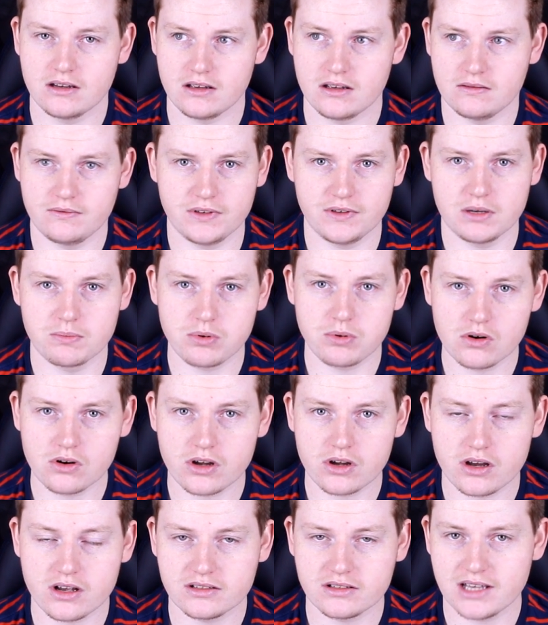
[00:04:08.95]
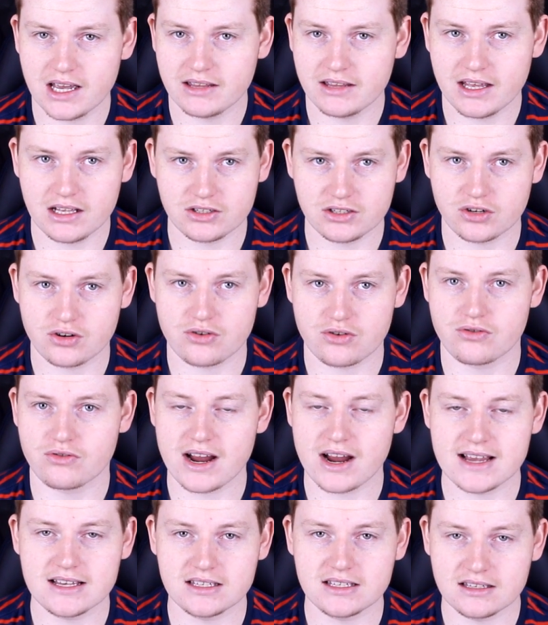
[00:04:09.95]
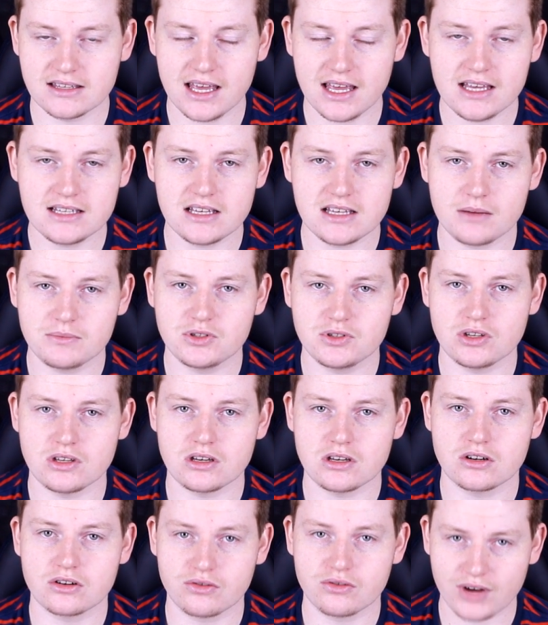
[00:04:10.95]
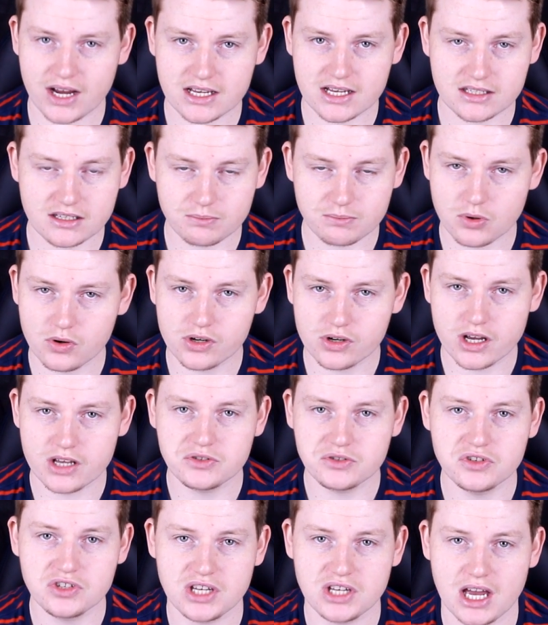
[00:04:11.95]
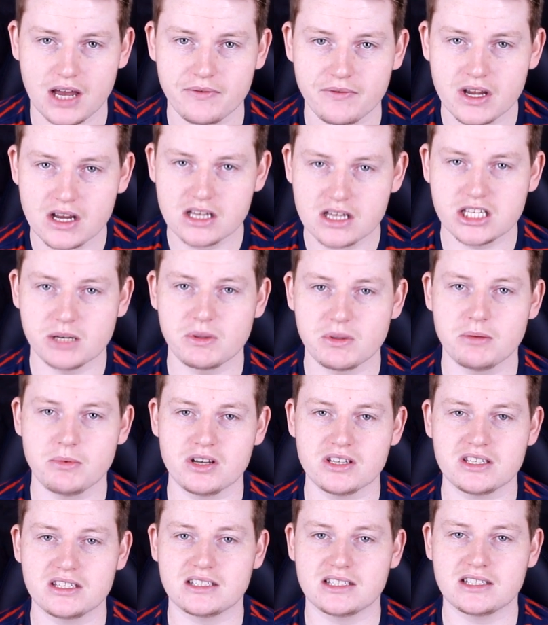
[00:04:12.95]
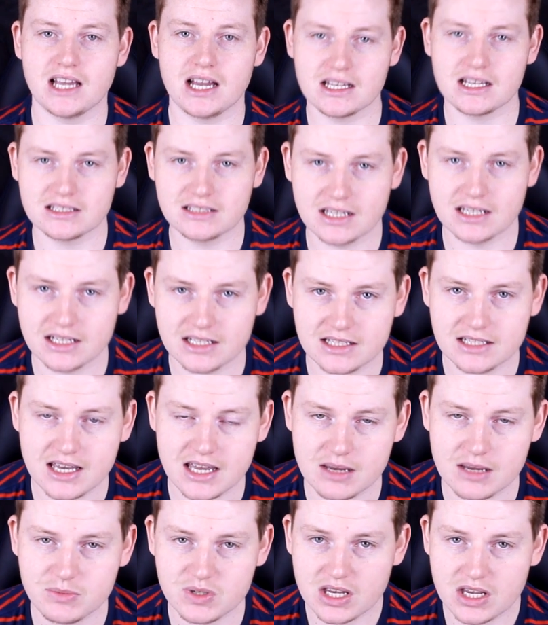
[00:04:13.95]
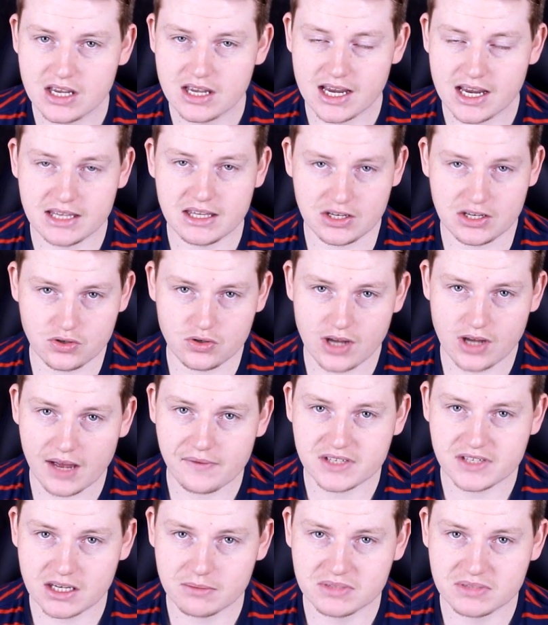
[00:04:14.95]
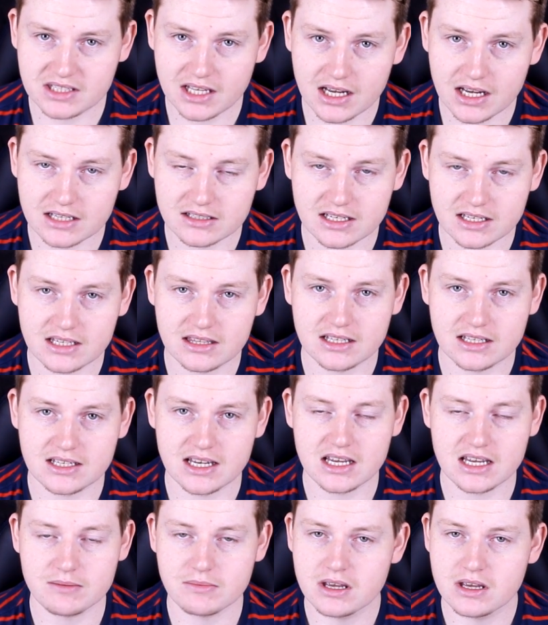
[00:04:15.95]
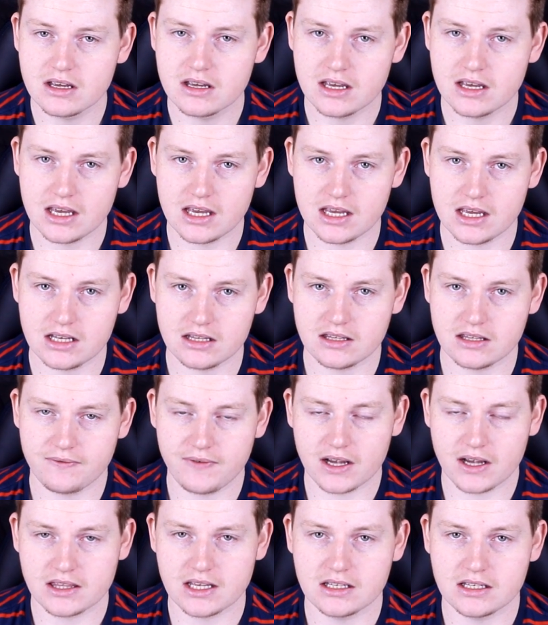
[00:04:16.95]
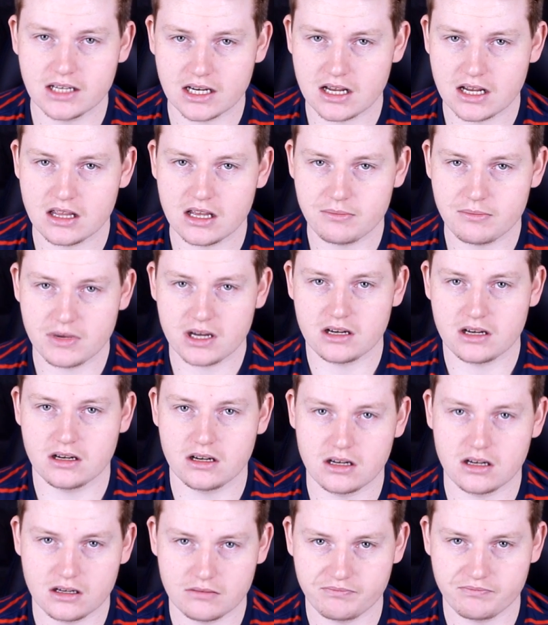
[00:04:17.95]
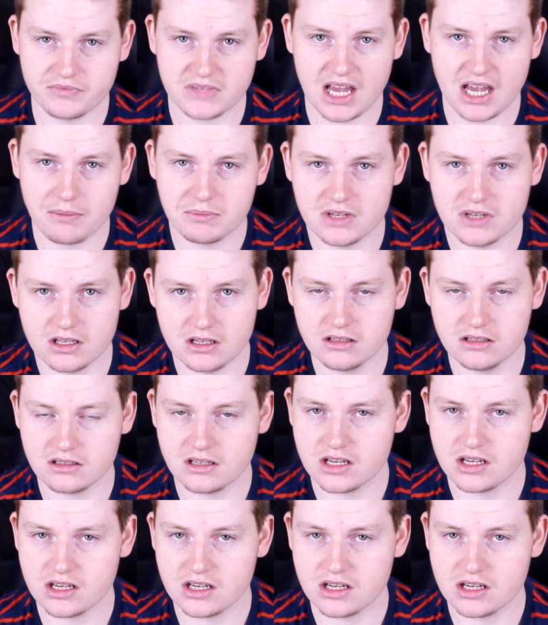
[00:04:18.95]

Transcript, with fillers: And for the Broncos, that's crazy. That is absolutely crazy. Broncos usually have some of the most star-studded teams, and they do have some stars in the team. And the fact that none of them are captains,